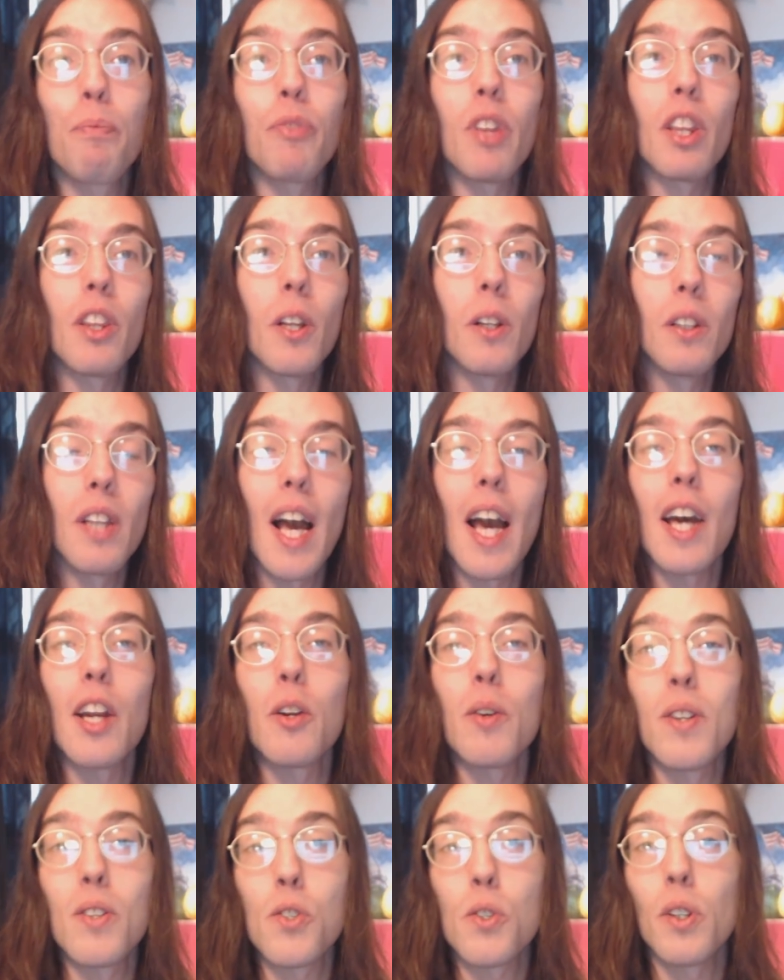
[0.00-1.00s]
that the
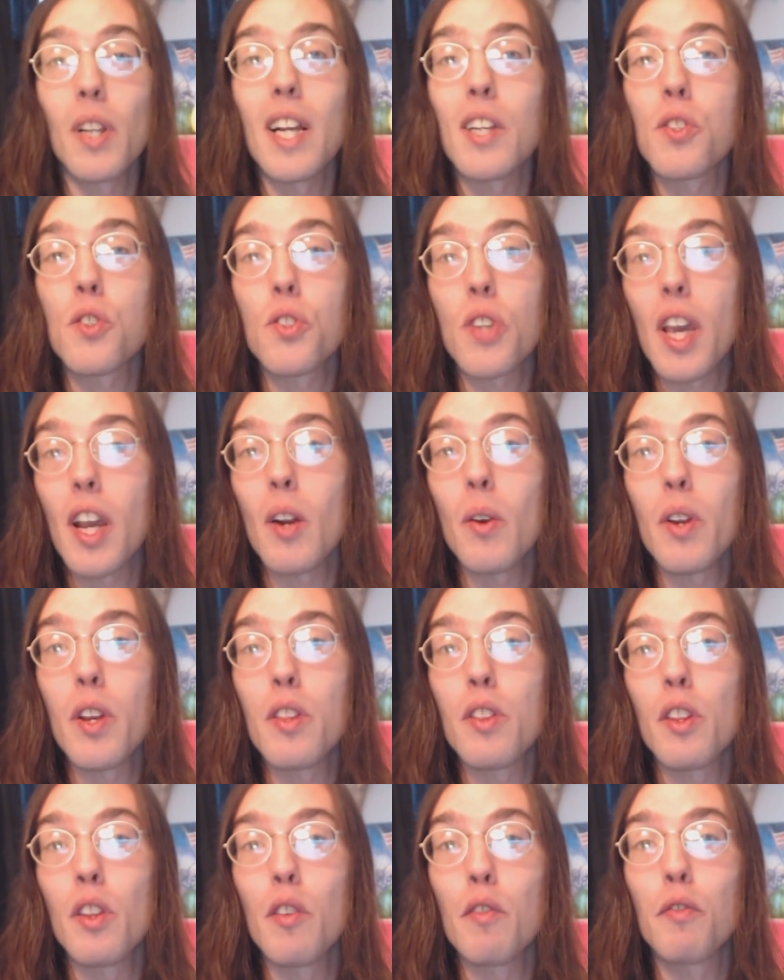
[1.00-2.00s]
latter is less
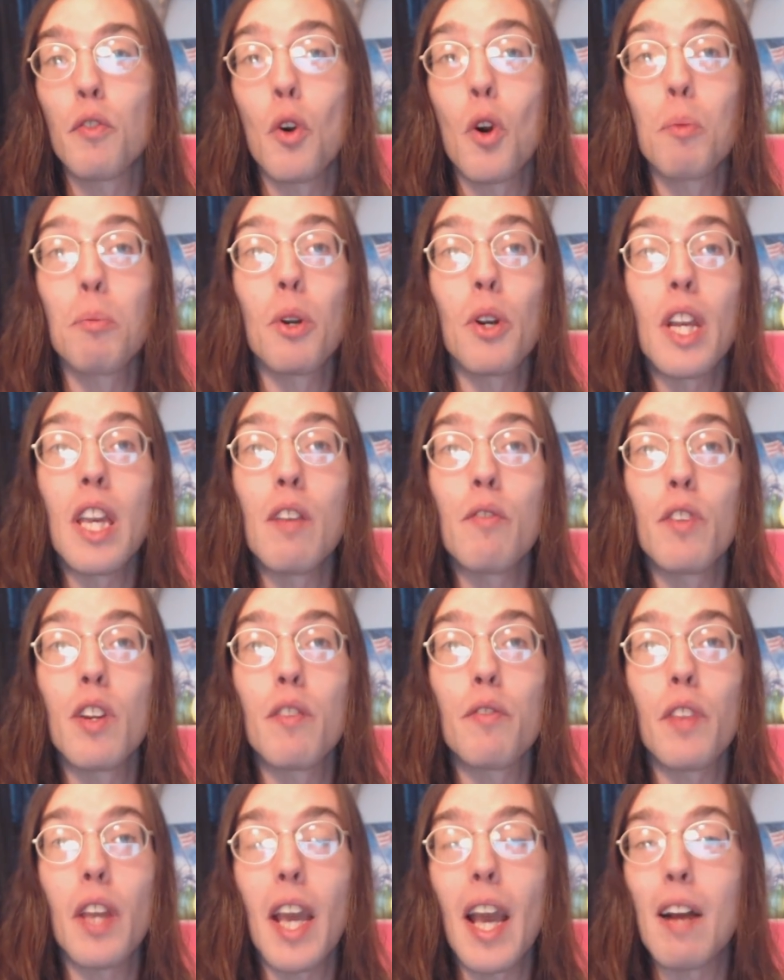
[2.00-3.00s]
scary than the former, even
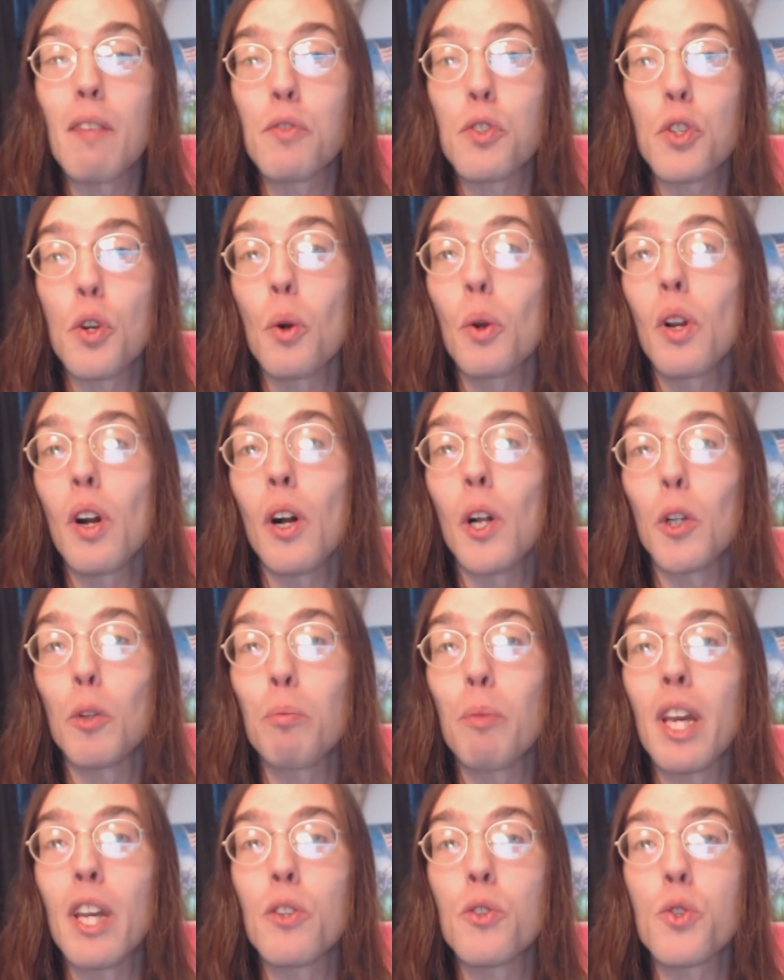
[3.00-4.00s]
if they have so-called
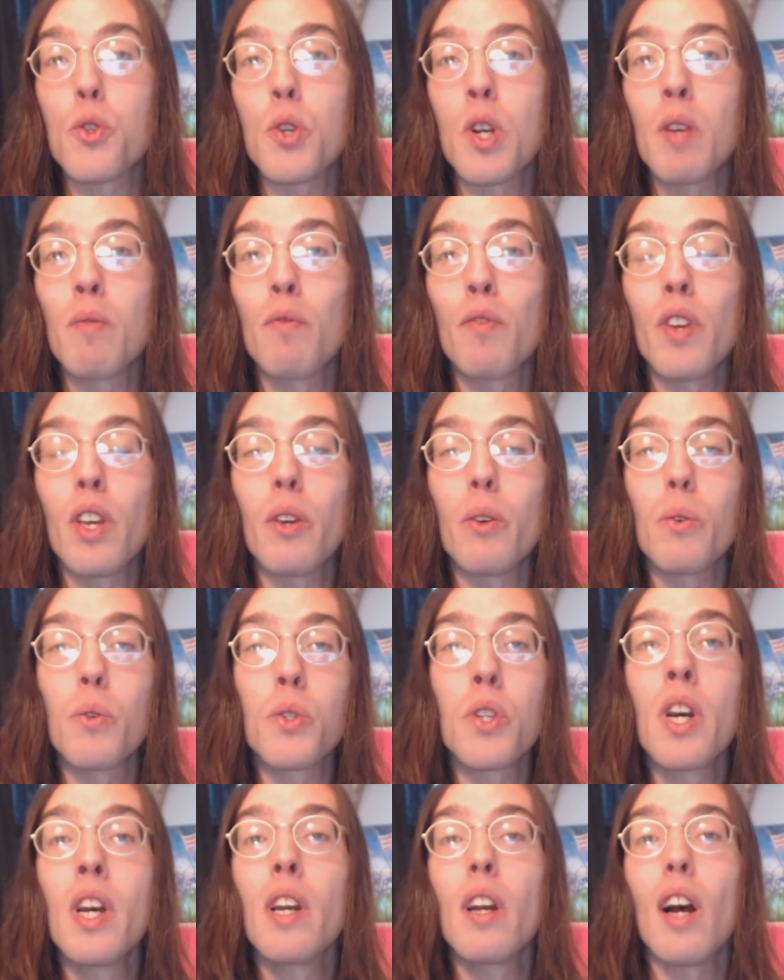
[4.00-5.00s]
mainstream
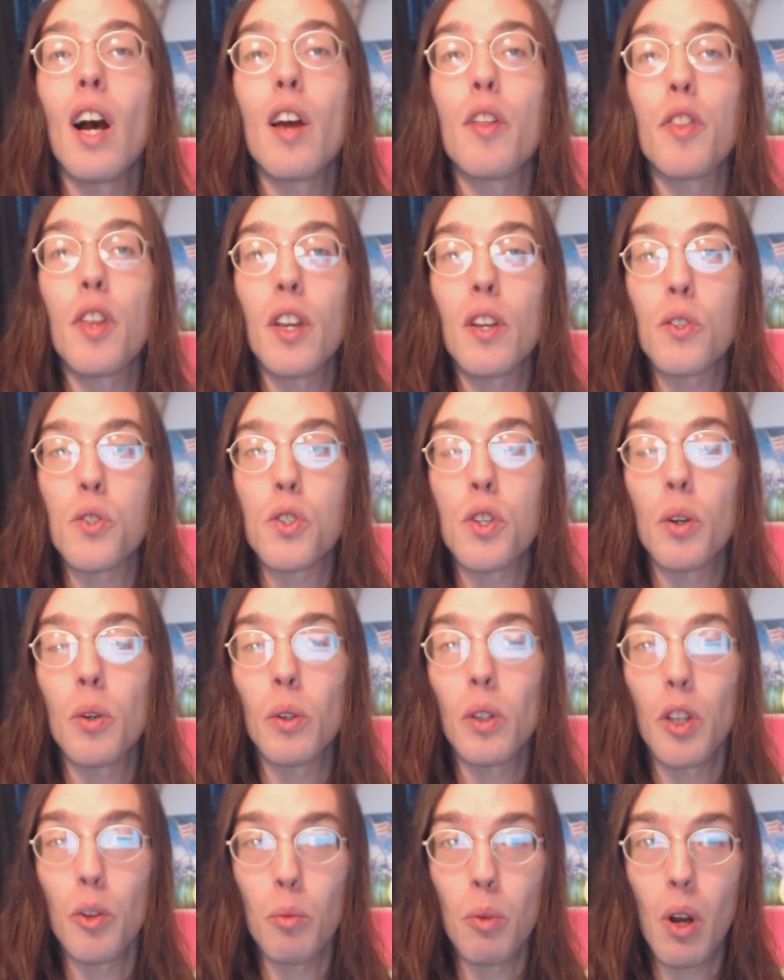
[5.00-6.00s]
views, I think is
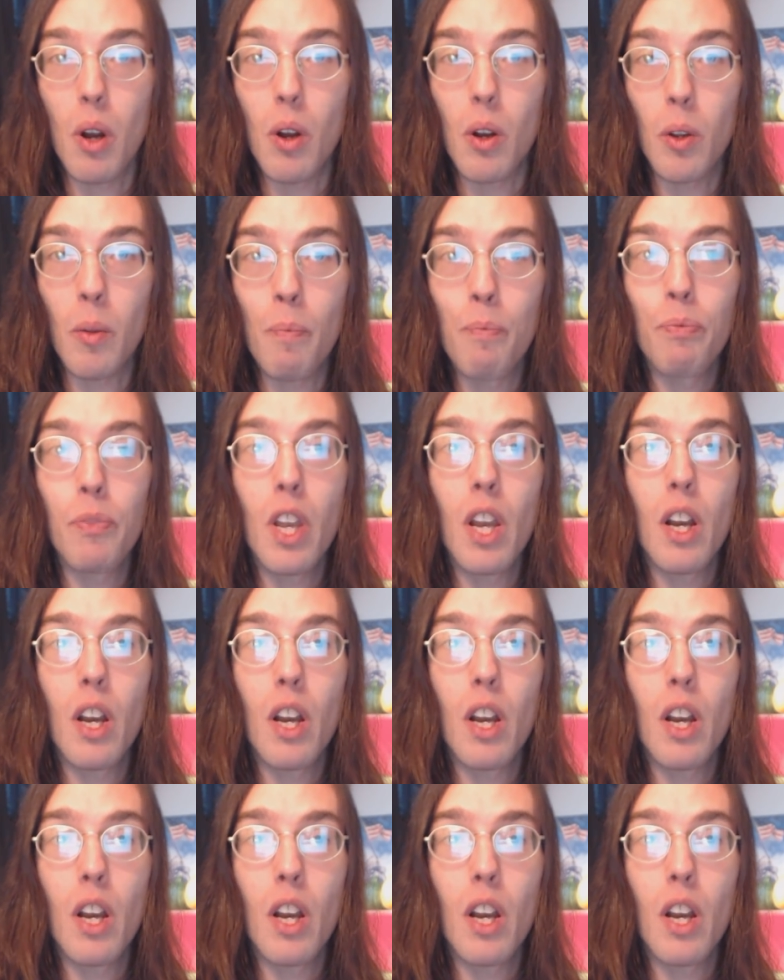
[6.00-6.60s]
totally wrong.